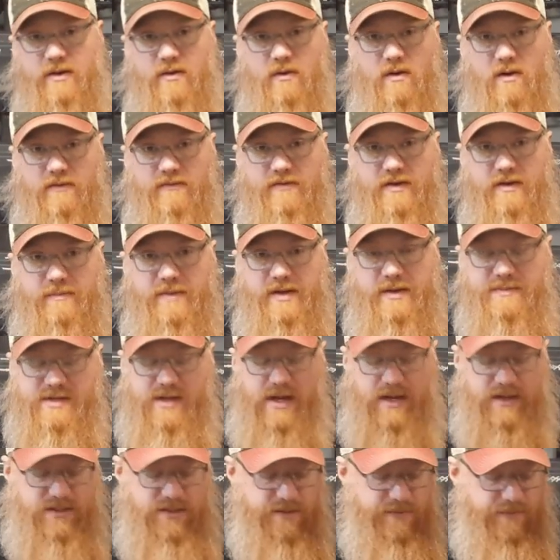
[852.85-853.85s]
off. It beeps
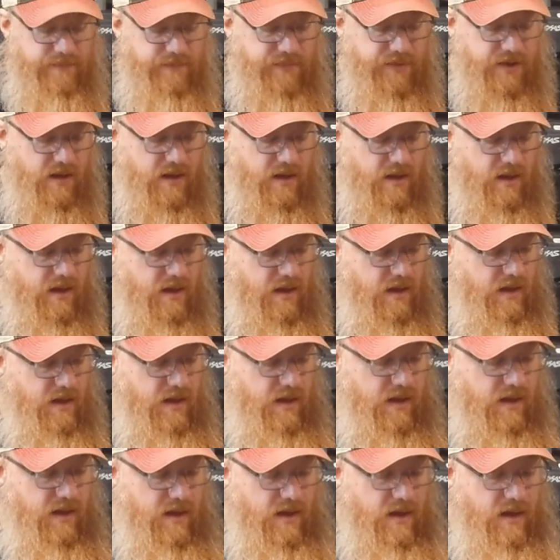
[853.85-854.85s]
at you.
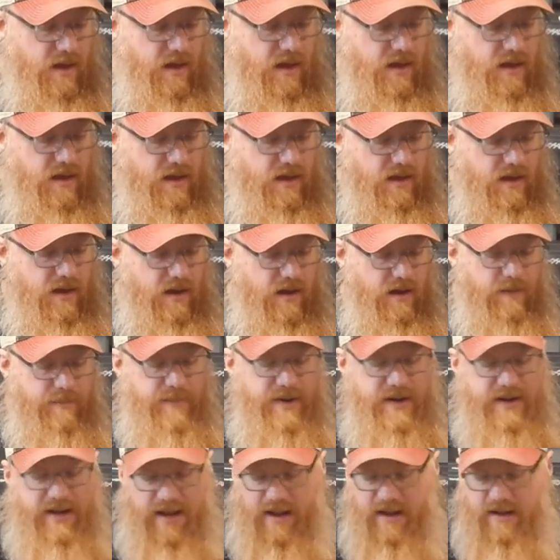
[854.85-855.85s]
Um,
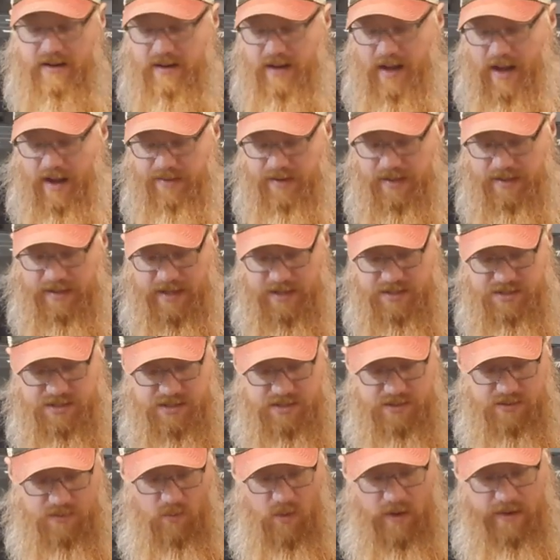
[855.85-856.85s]
but yeah, I think
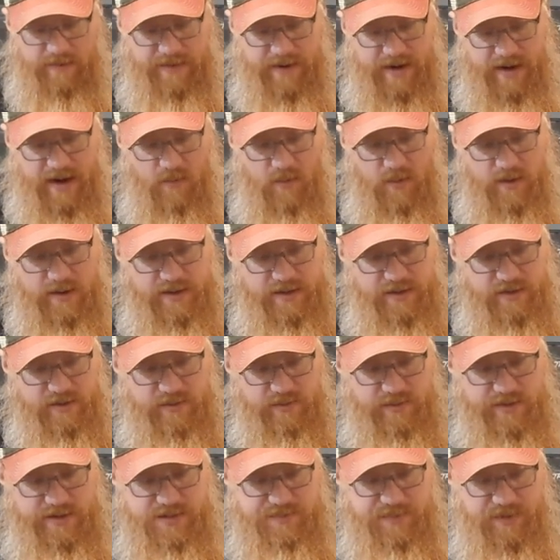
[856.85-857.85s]
that's one thing I want to do
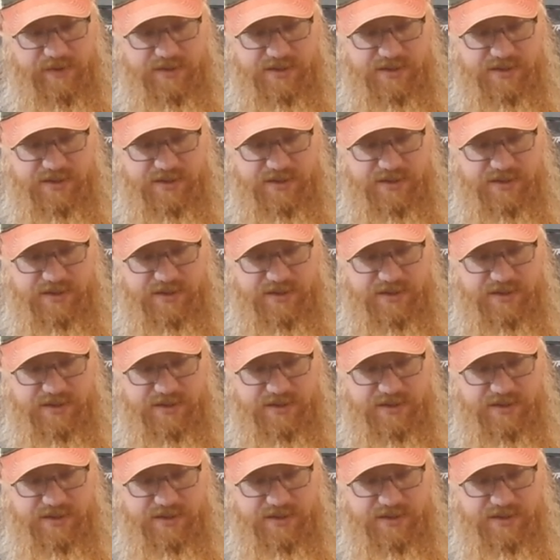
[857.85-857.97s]
is put a